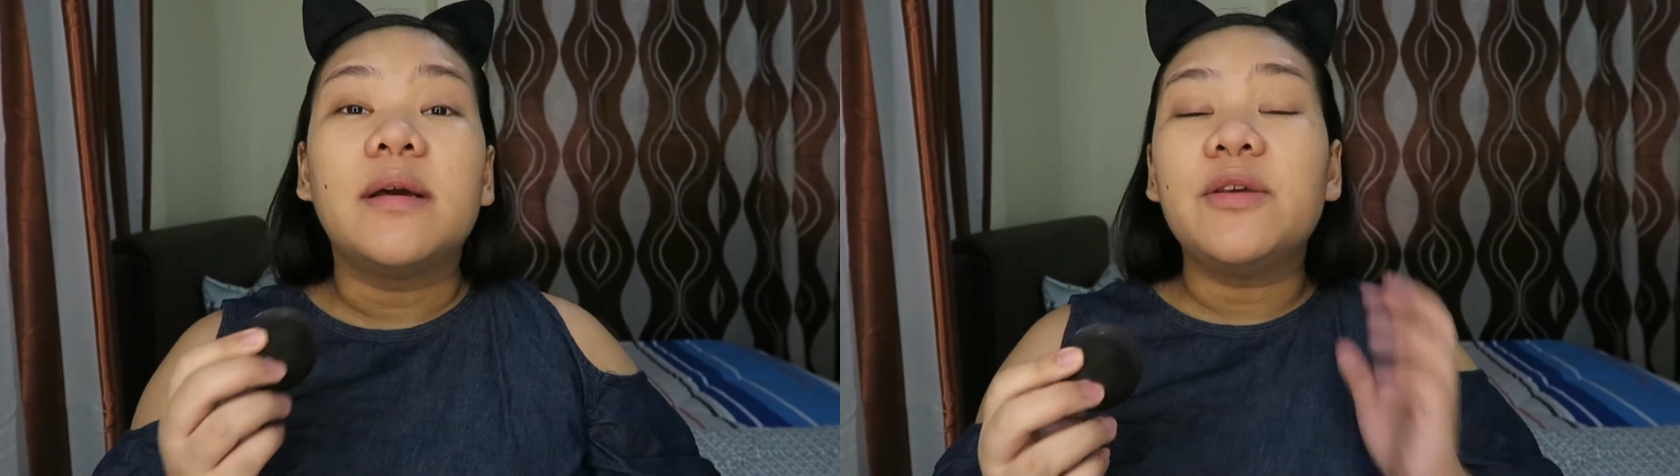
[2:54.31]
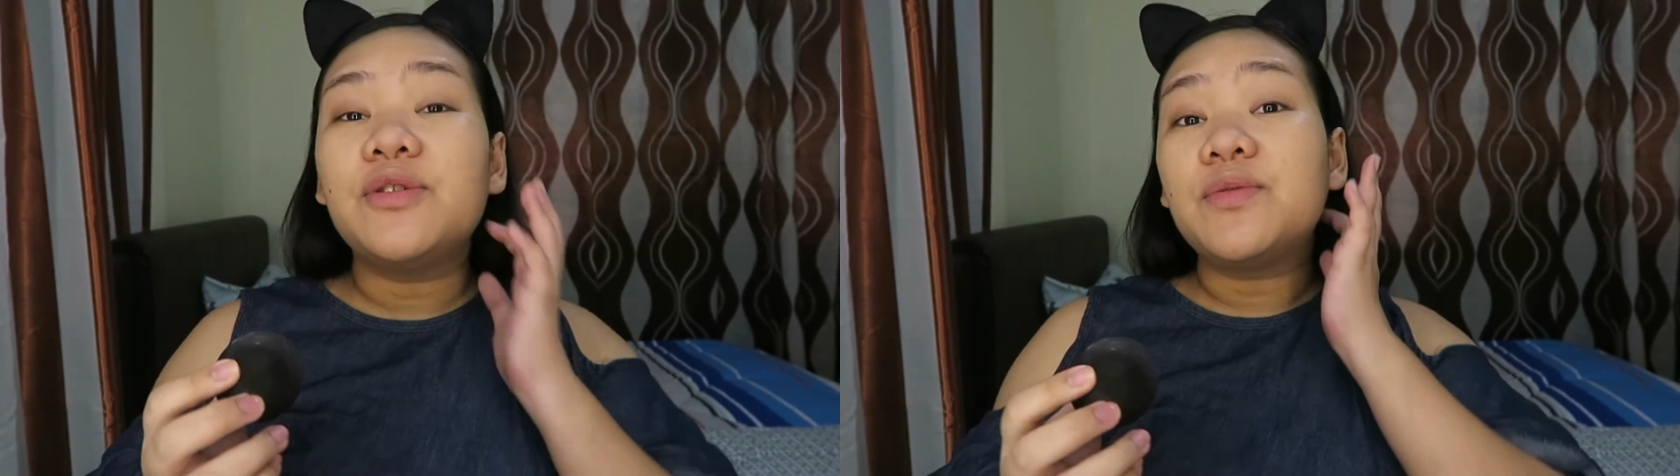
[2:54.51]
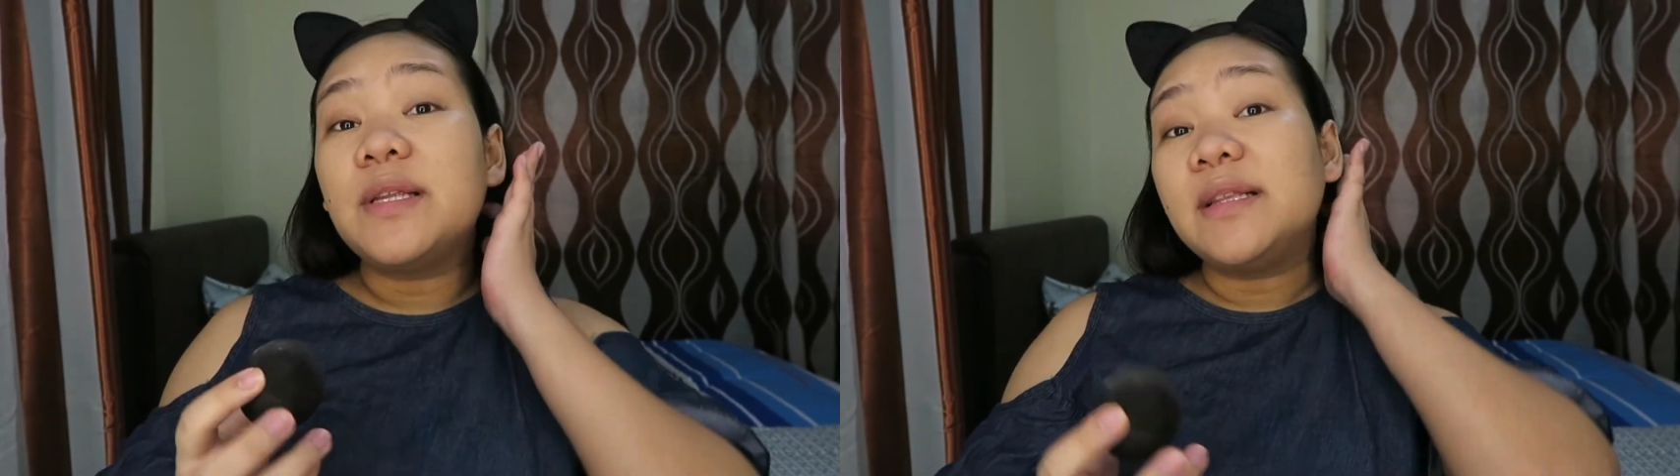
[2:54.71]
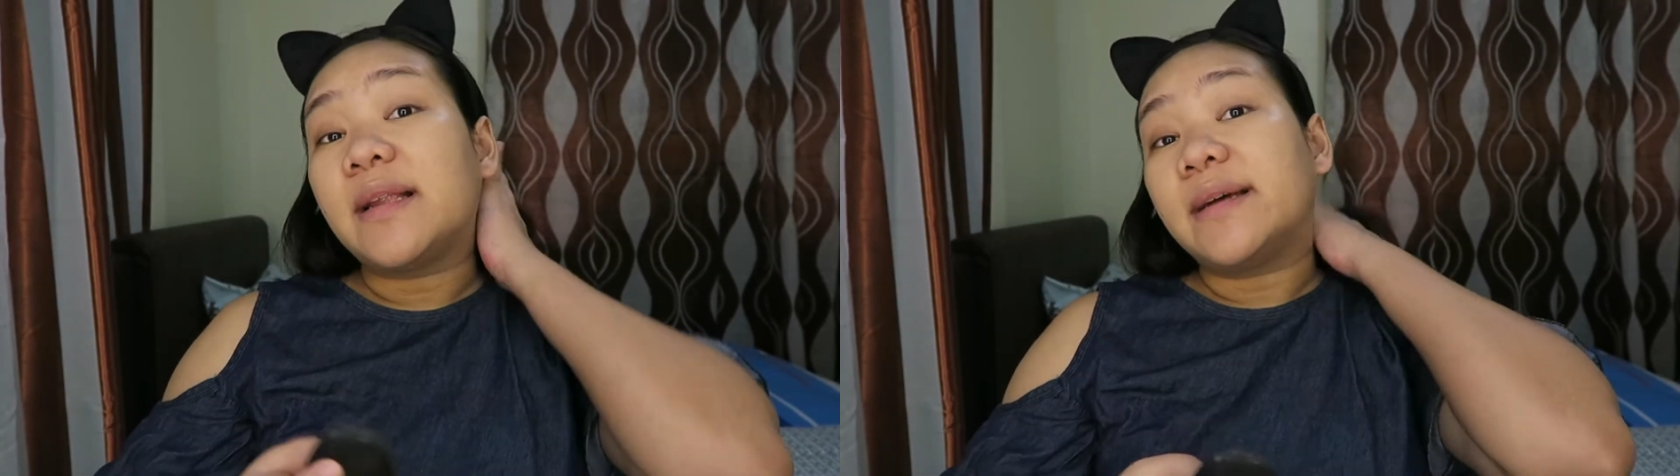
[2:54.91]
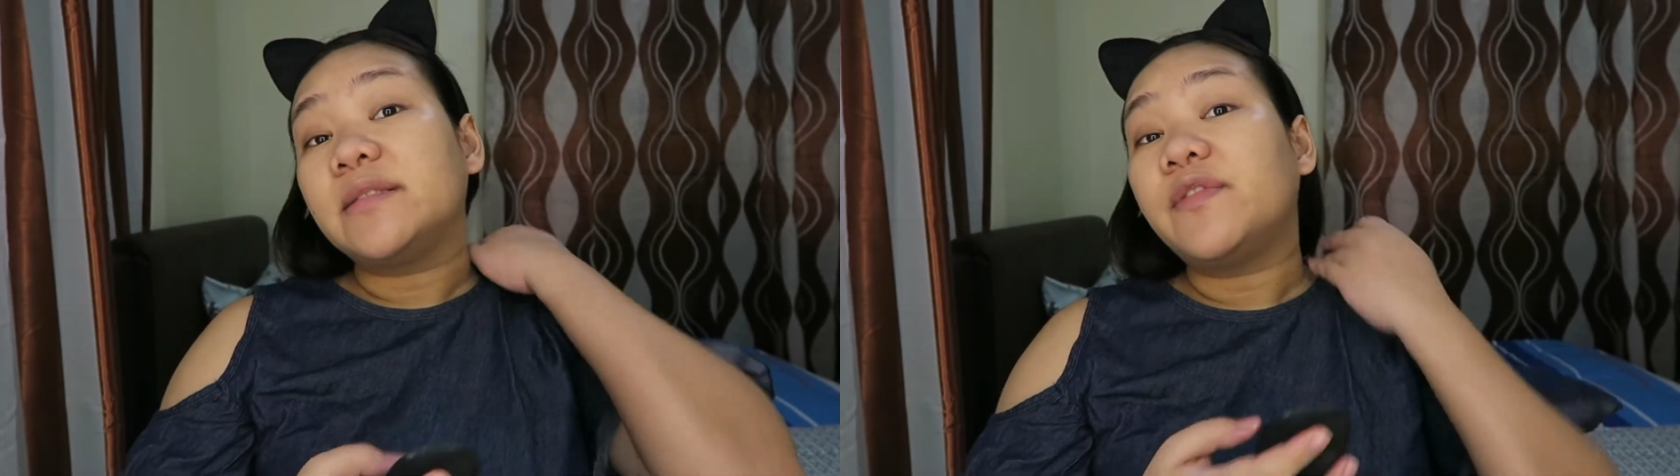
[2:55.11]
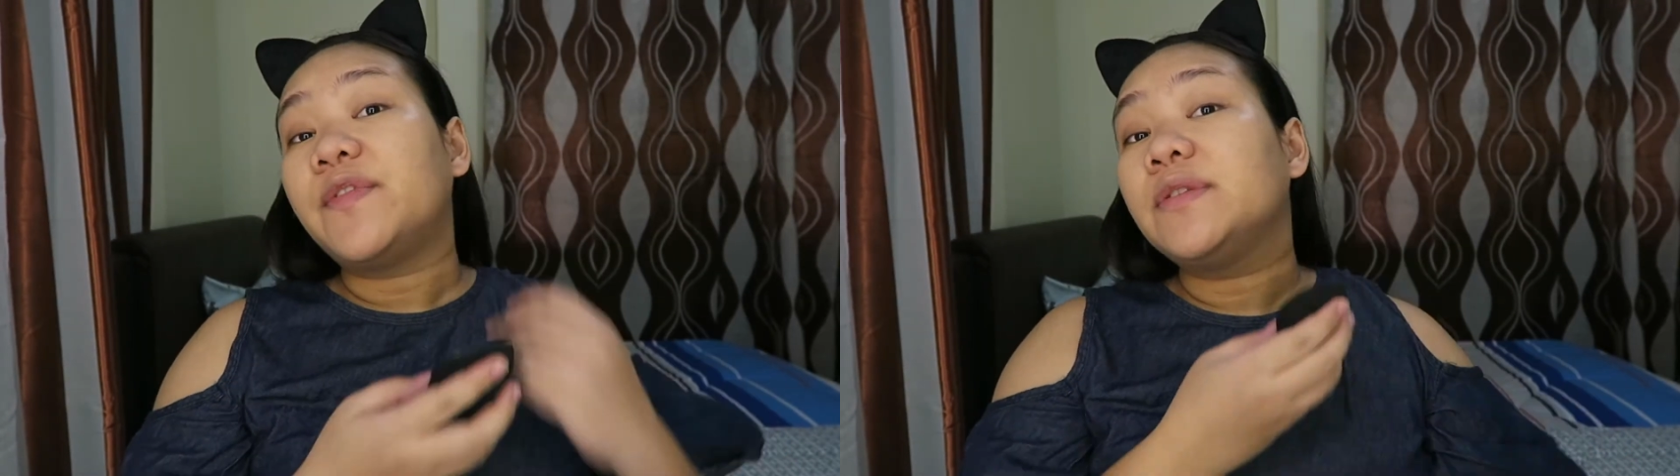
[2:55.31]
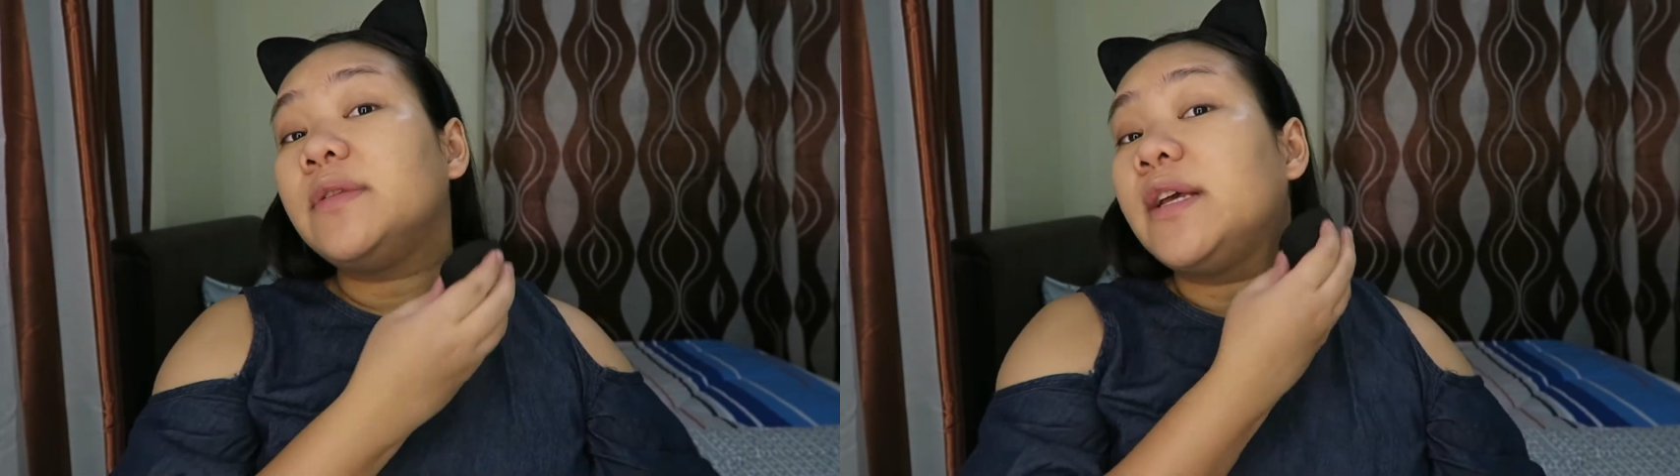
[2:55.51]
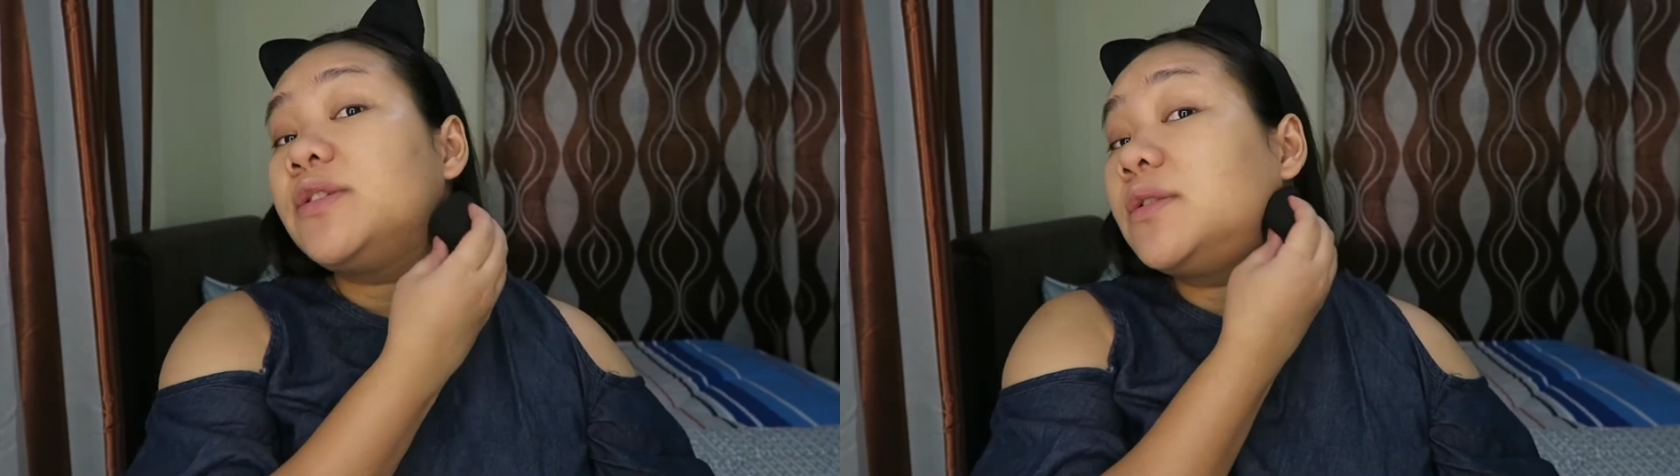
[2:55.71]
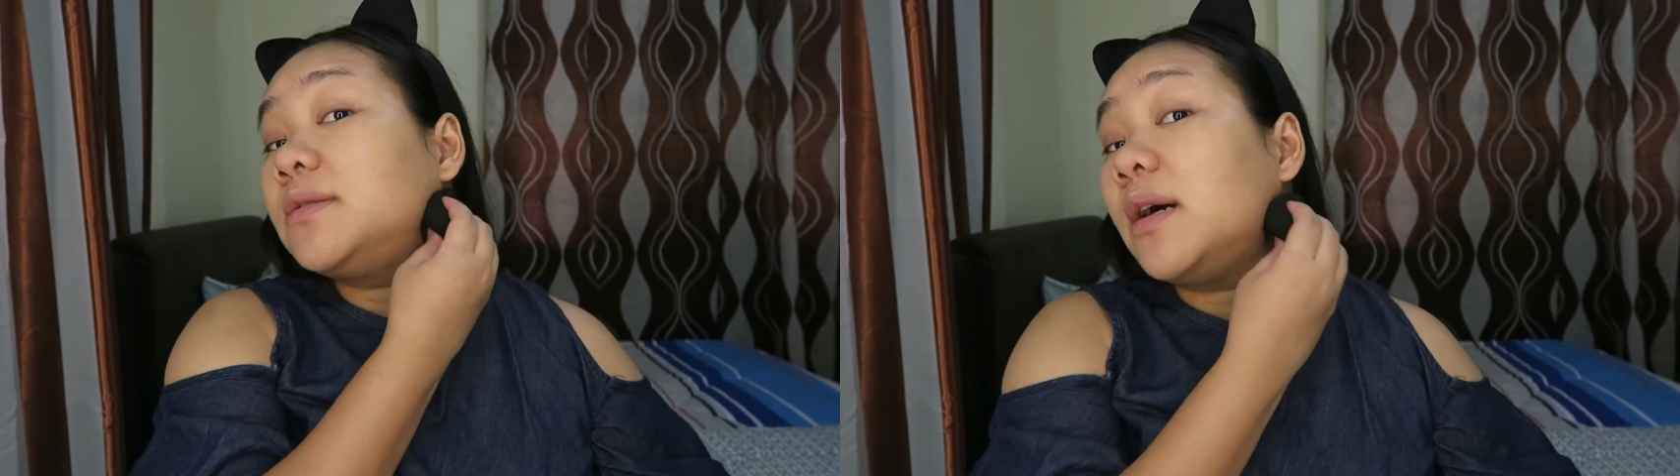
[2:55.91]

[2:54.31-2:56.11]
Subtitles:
I usually drag the foundation